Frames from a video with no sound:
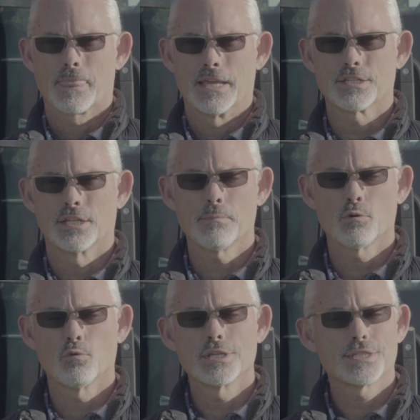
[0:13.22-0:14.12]
It's the
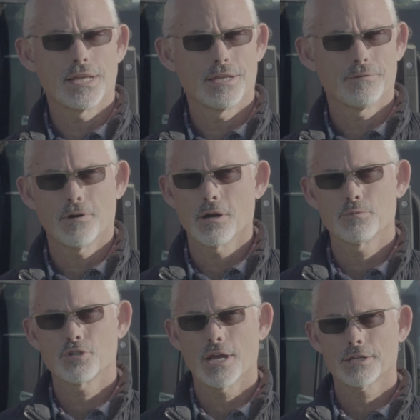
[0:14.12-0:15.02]
number one selling
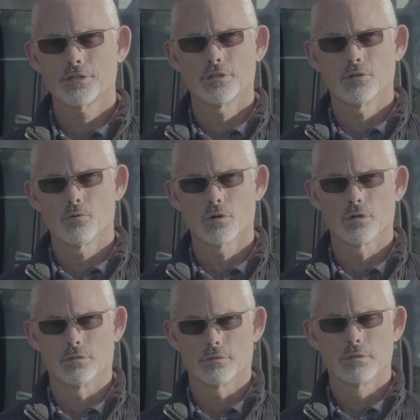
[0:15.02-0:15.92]
farm tractor in the
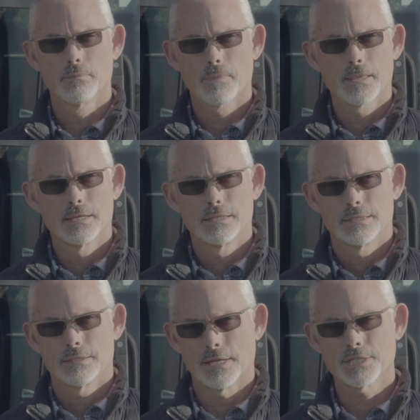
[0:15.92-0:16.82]
world.
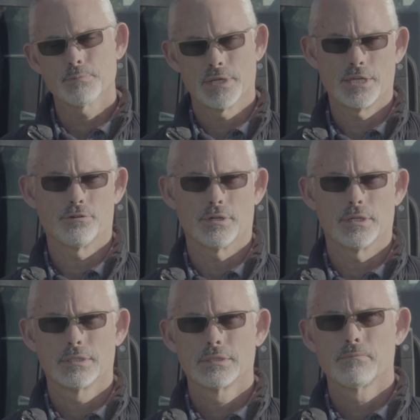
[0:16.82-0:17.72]
That's Mahindra.
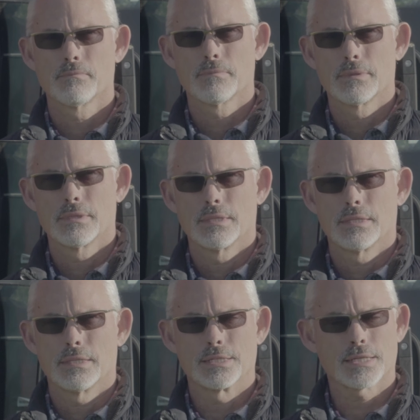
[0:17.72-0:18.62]

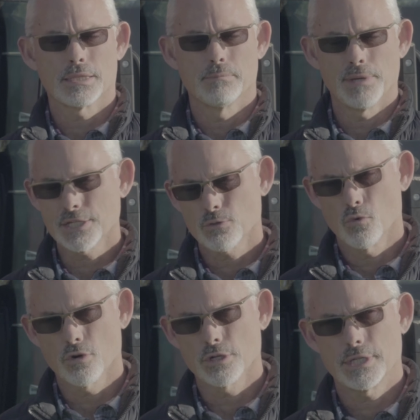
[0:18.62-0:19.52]
It's got the best
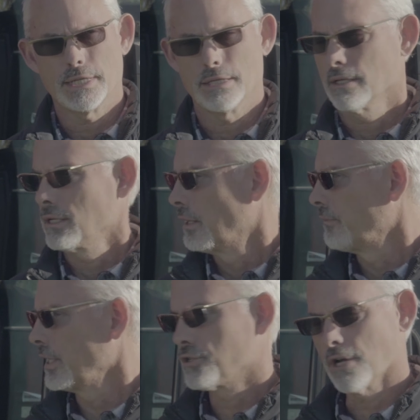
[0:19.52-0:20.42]
warranty
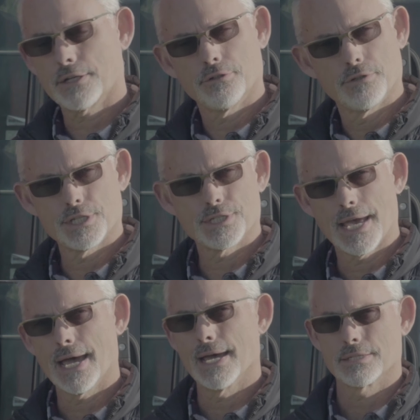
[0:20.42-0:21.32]
of any tractor this
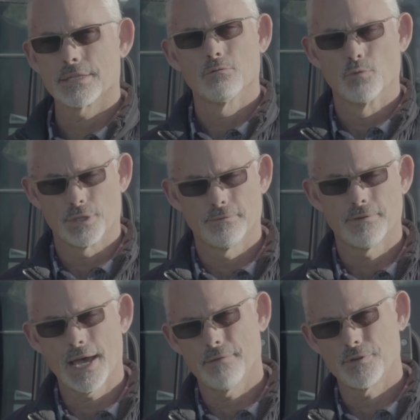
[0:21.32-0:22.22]
size with a
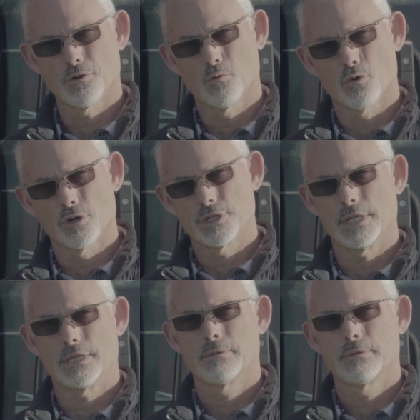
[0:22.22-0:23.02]
five-year warranty.